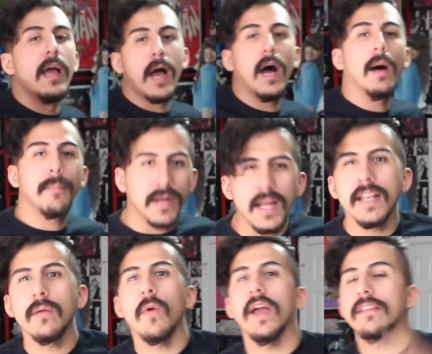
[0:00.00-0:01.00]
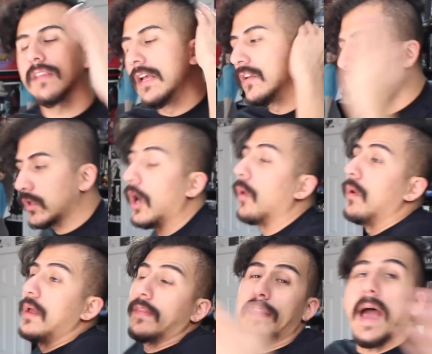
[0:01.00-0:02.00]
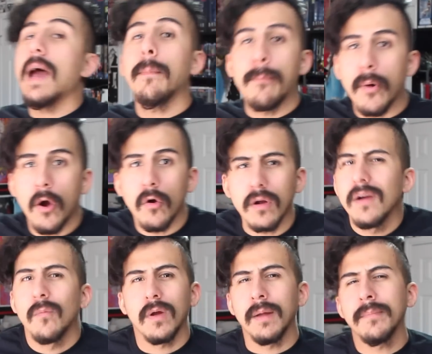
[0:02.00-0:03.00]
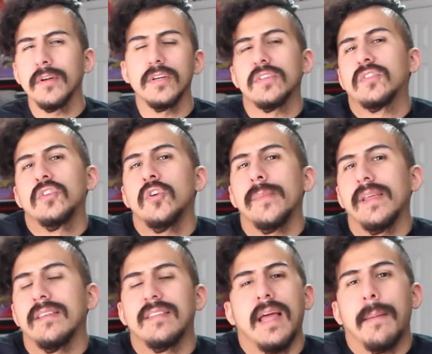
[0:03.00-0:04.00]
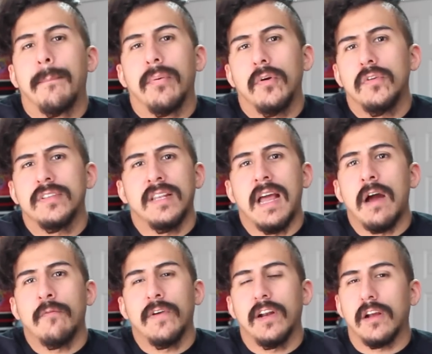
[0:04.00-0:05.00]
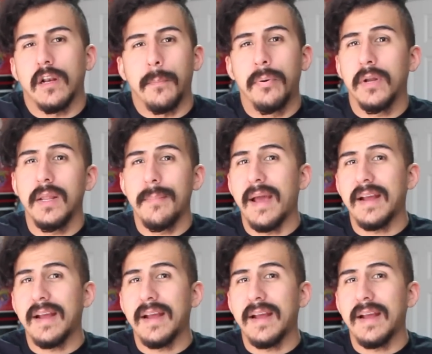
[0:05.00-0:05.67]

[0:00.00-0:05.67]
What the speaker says: But anyways, so that broke. What I'm going to assume is that Bruce and Alfred are going to put it